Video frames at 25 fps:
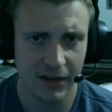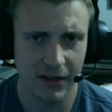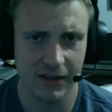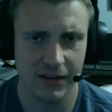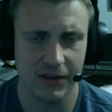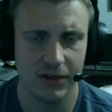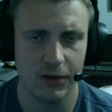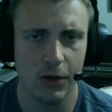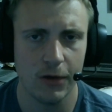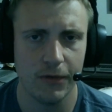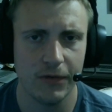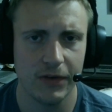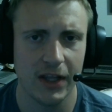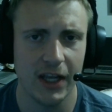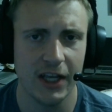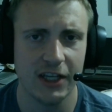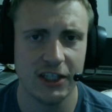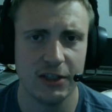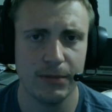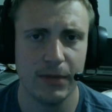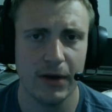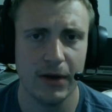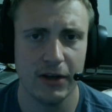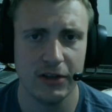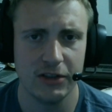click the
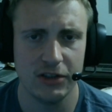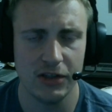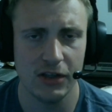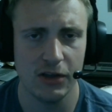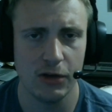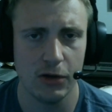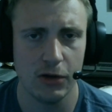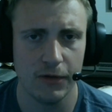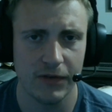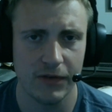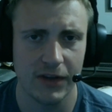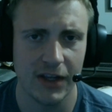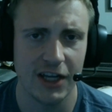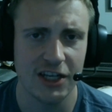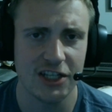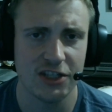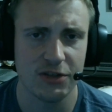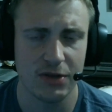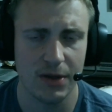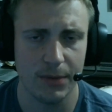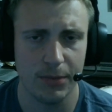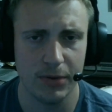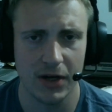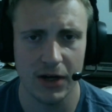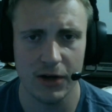notification bell so you get notifications
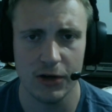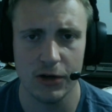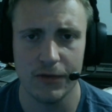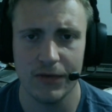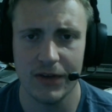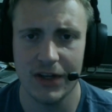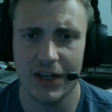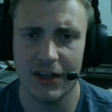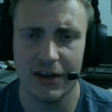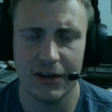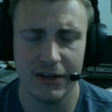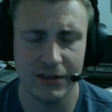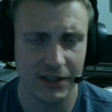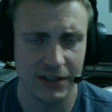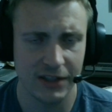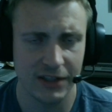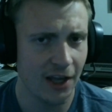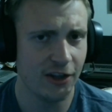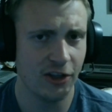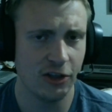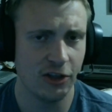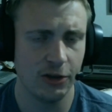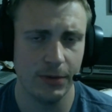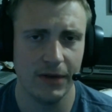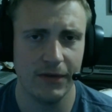when I put out new videos.
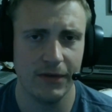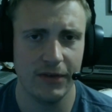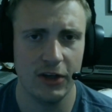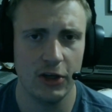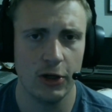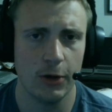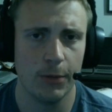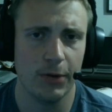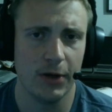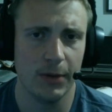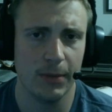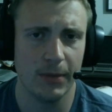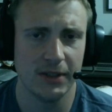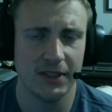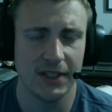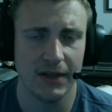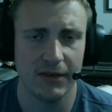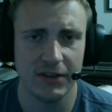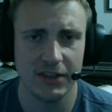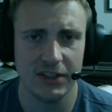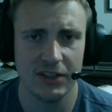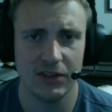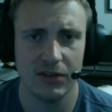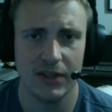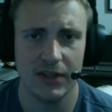There will be a video pretty much
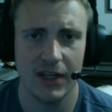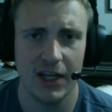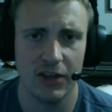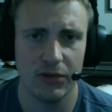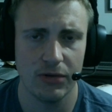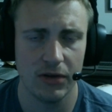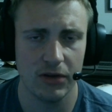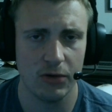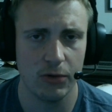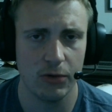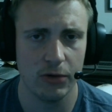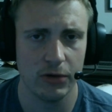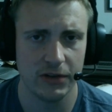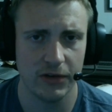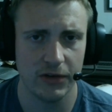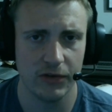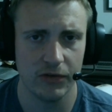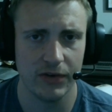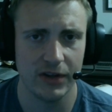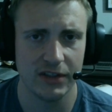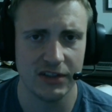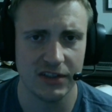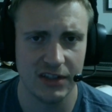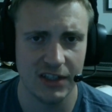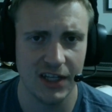every single day throughout the course of the
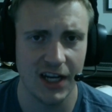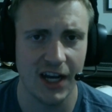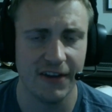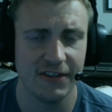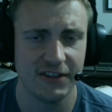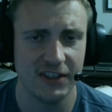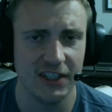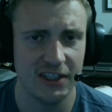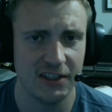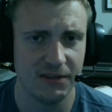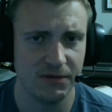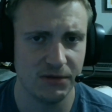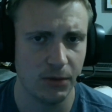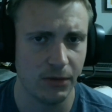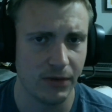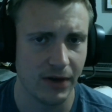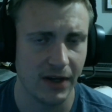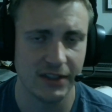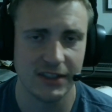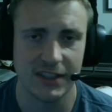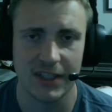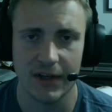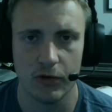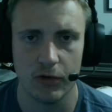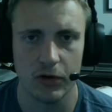rest of the off season. We've
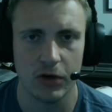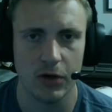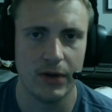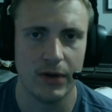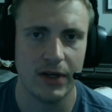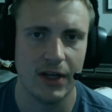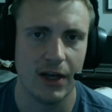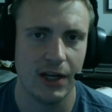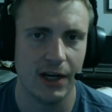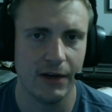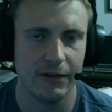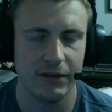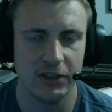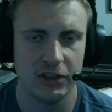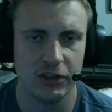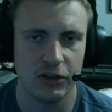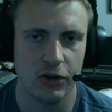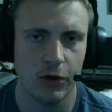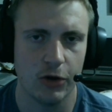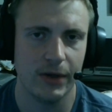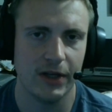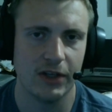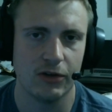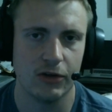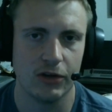got several going out every
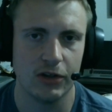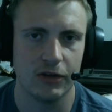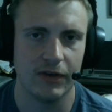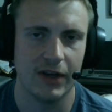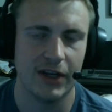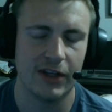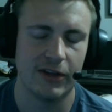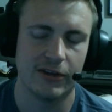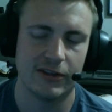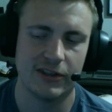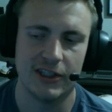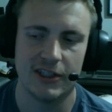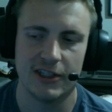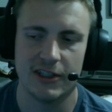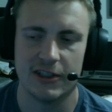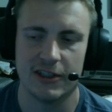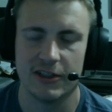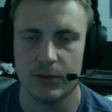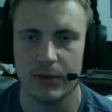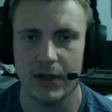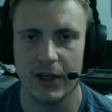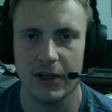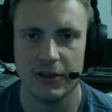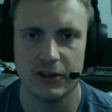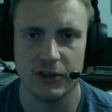single week during the regular season as
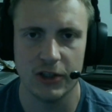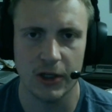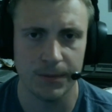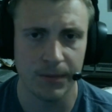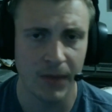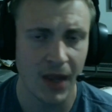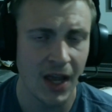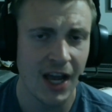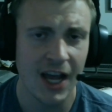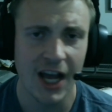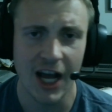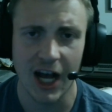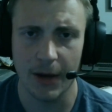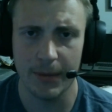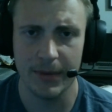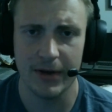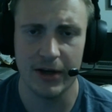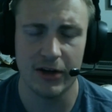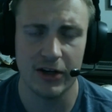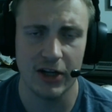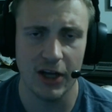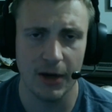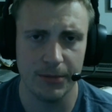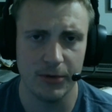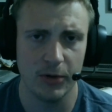well. So I'll be
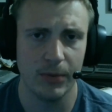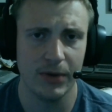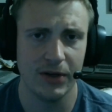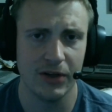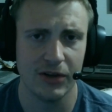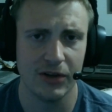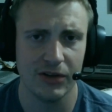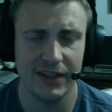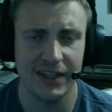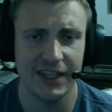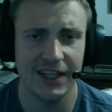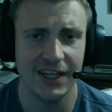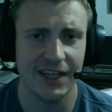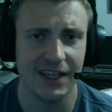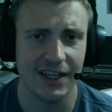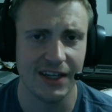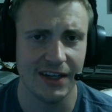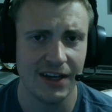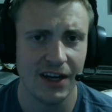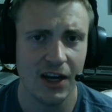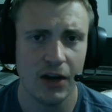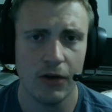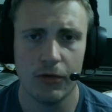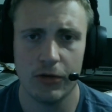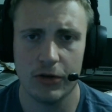here to help you win your league, and
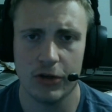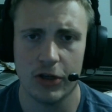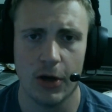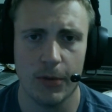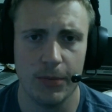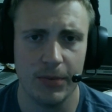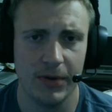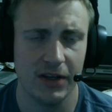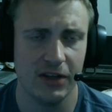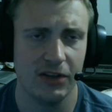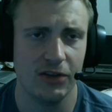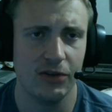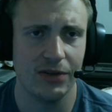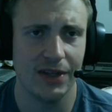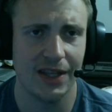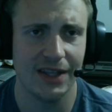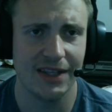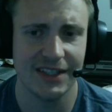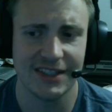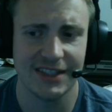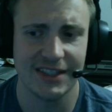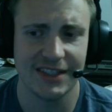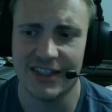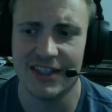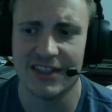really hope we can do that
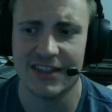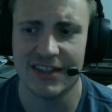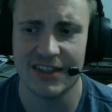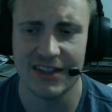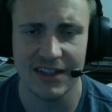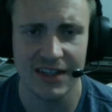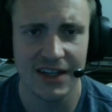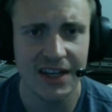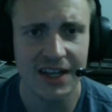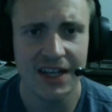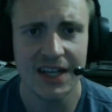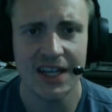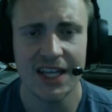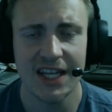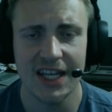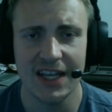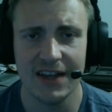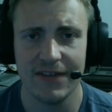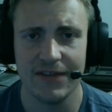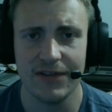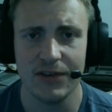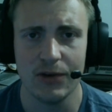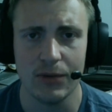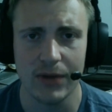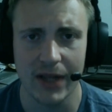this season.
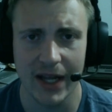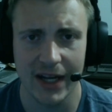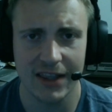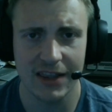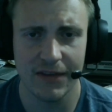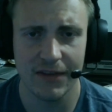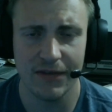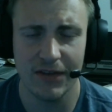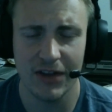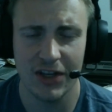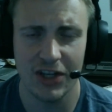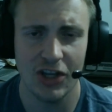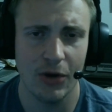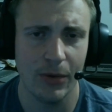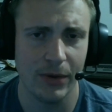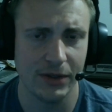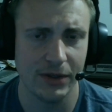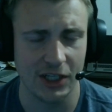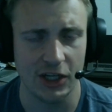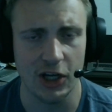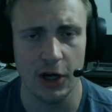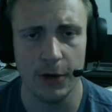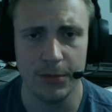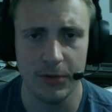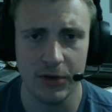If you liked the video,
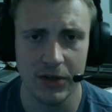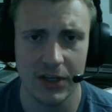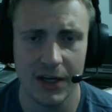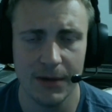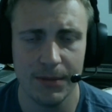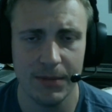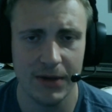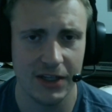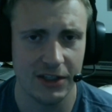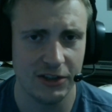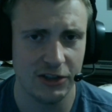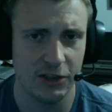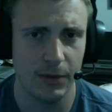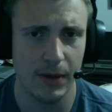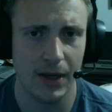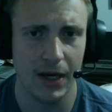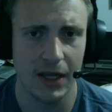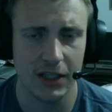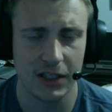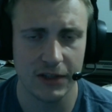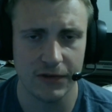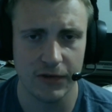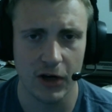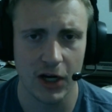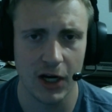which I hope you did because you made
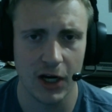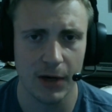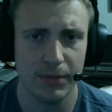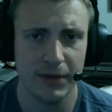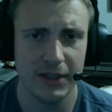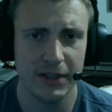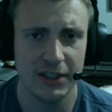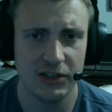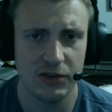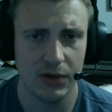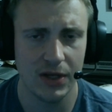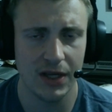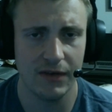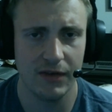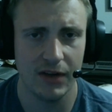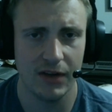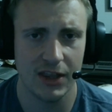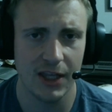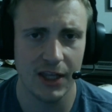it this far, please do give it